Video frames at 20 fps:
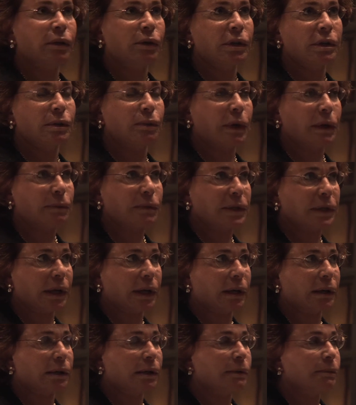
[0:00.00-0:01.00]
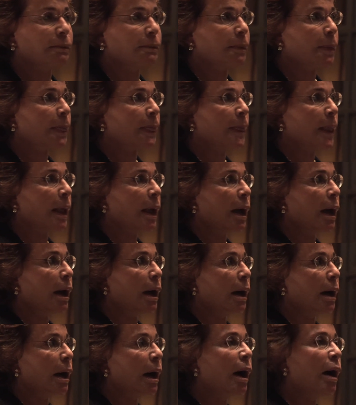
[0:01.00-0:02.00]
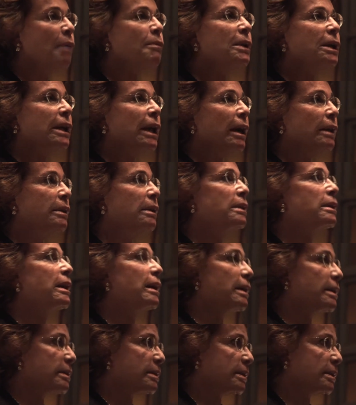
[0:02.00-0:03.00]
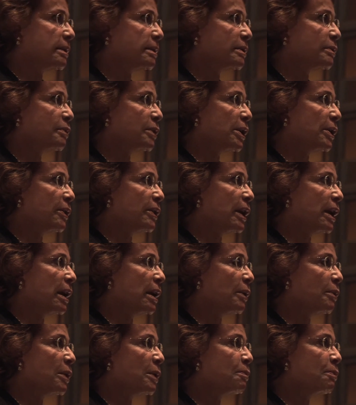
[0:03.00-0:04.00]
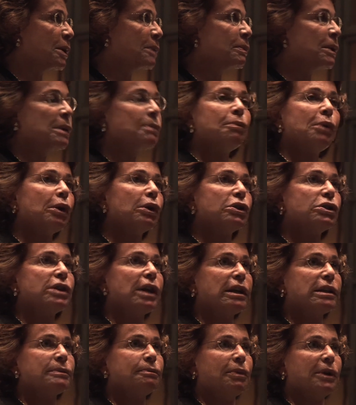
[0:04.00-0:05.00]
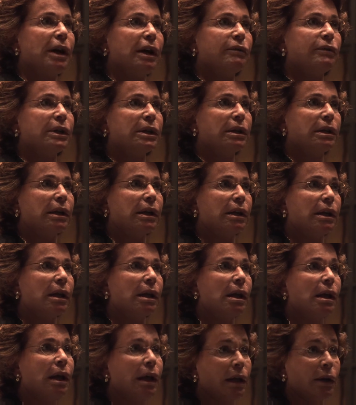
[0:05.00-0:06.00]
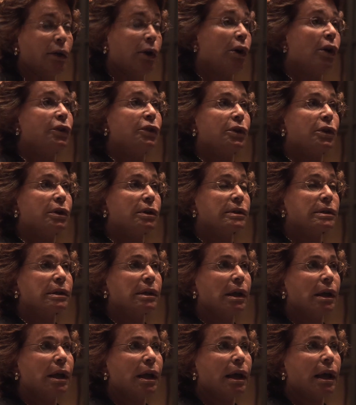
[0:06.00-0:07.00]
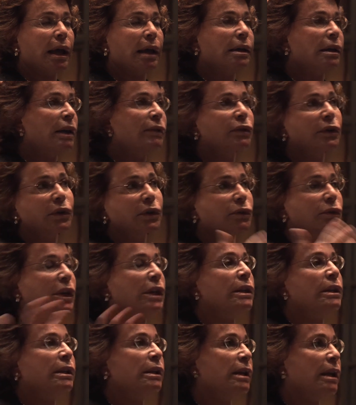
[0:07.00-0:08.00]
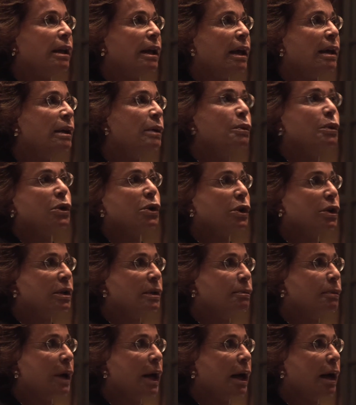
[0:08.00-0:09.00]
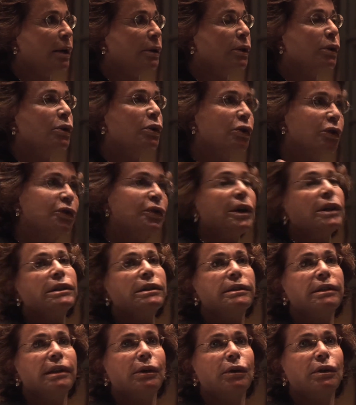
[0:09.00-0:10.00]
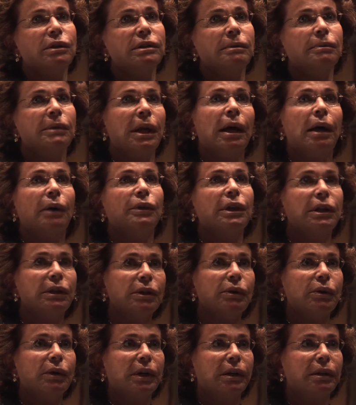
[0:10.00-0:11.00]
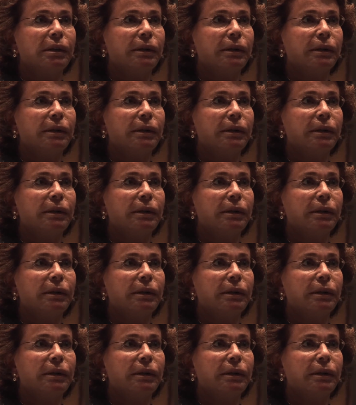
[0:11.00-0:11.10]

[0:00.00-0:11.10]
his website. How many other cases were there when people apologized privately and authors and never written any word about who funds terrorism and how they do it?